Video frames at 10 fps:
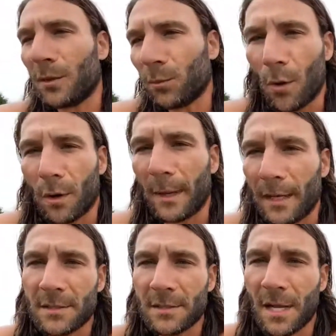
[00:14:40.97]

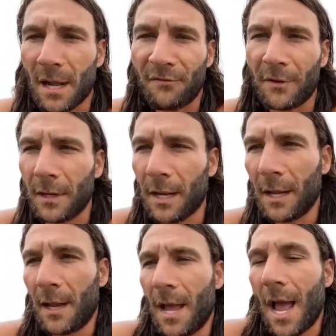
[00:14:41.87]
warming stuff, and
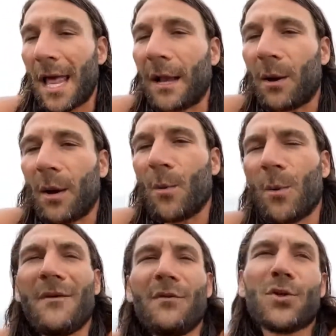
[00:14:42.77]
like,
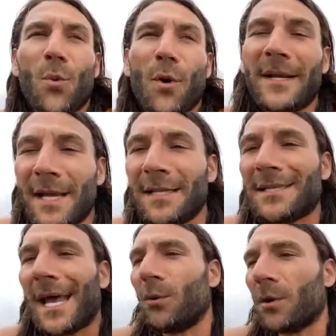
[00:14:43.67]
whenever there's warming
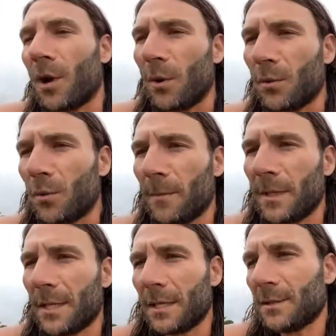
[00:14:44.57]
tents, I don't go in the
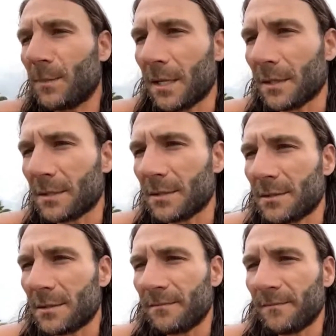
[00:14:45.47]
warming tents,
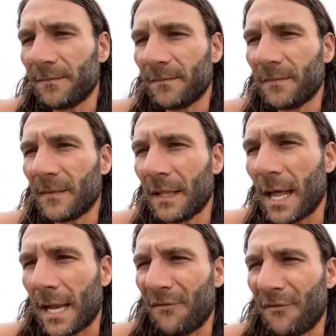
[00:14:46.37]
because,
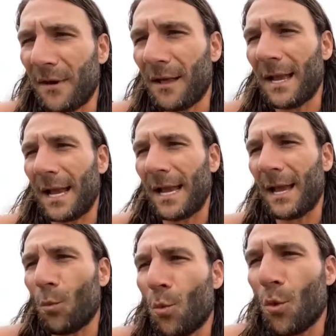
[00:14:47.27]
like, I feel like I
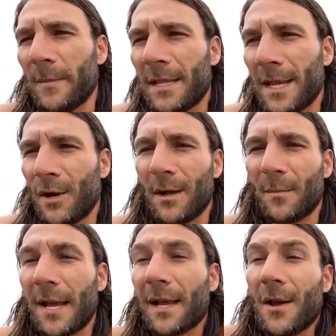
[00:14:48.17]
get warm in there, and
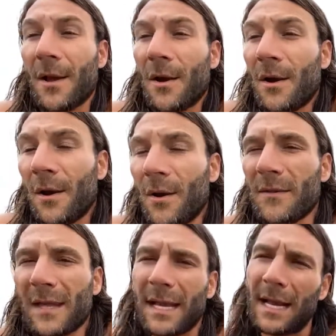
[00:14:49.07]
I'm like, oh,
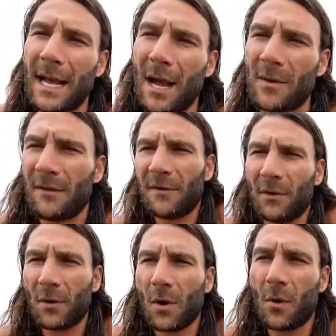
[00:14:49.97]
and then I get out and I
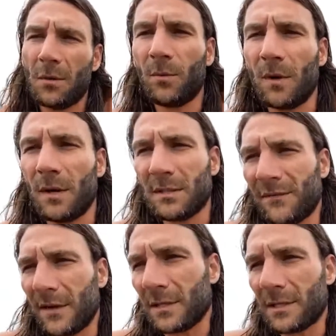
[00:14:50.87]
feel cold. Whereas
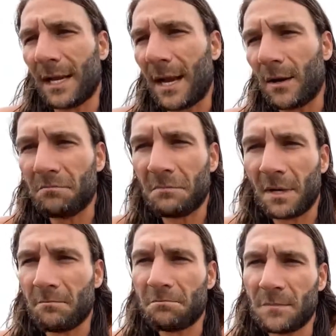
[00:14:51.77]
if I just stay out,
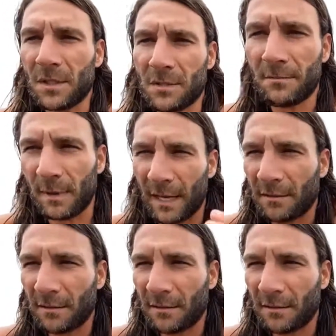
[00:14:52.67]
I'm just like